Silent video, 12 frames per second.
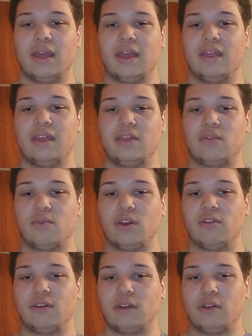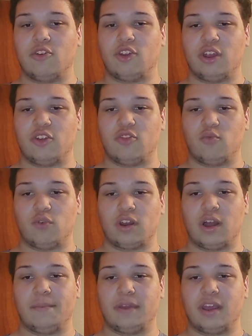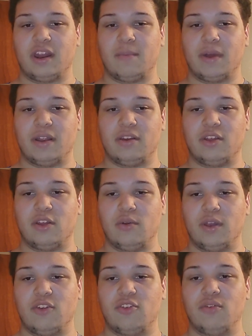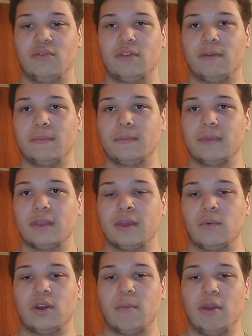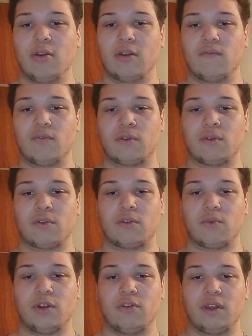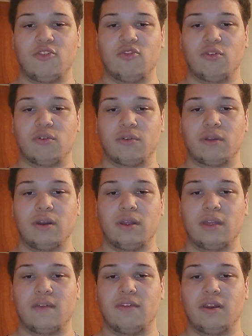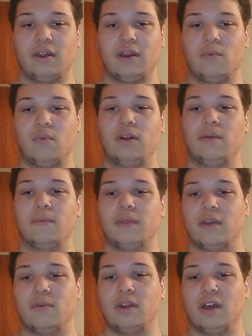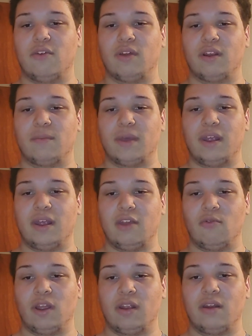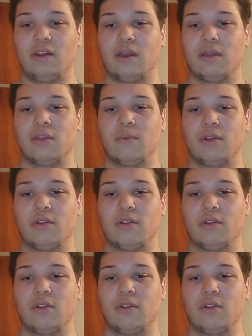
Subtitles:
the surrender negotiations were complicated by two issues. When American forces surrendered at Charleston in 1781, they were not granted customary